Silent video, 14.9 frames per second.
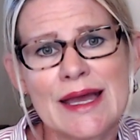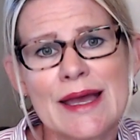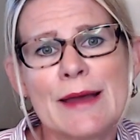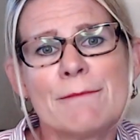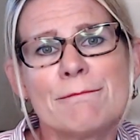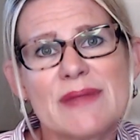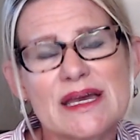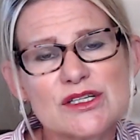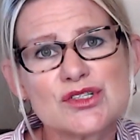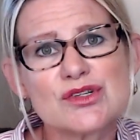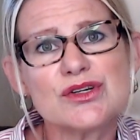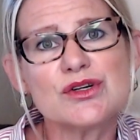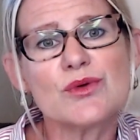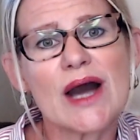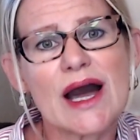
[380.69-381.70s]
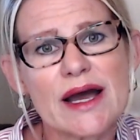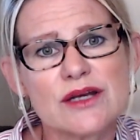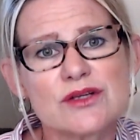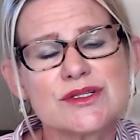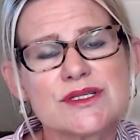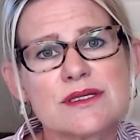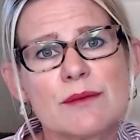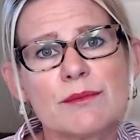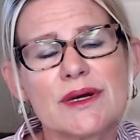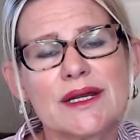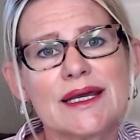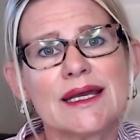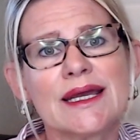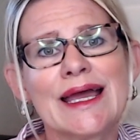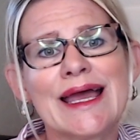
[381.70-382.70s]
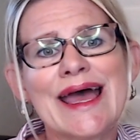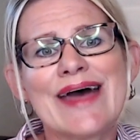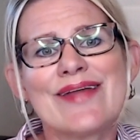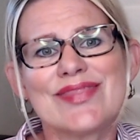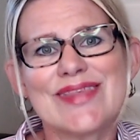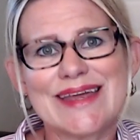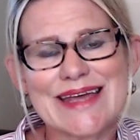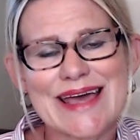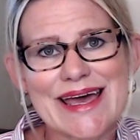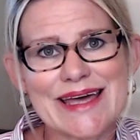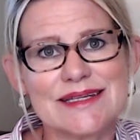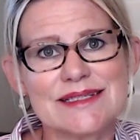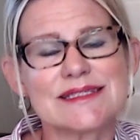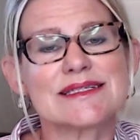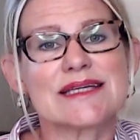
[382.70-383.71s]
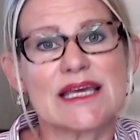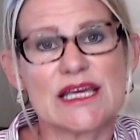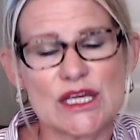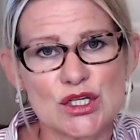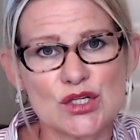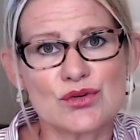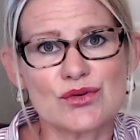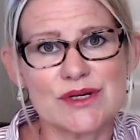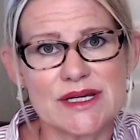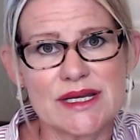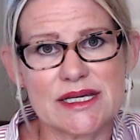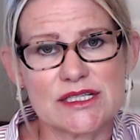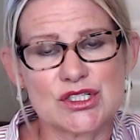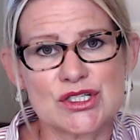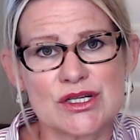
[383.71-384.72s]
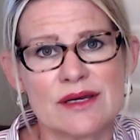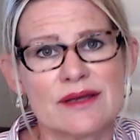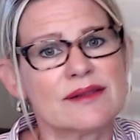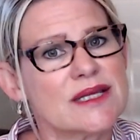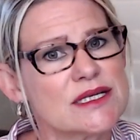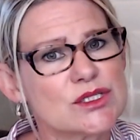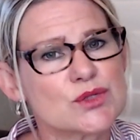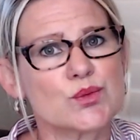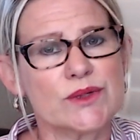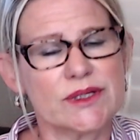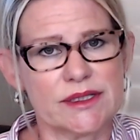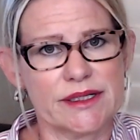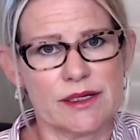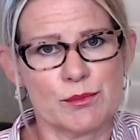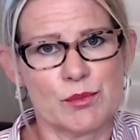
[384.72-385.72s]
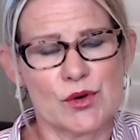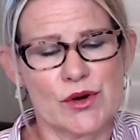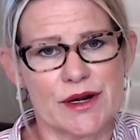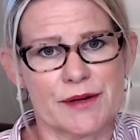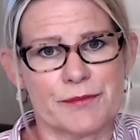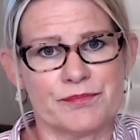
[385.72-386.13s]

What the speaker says: Make sure you hire somebody that edits in your niche. That's really important.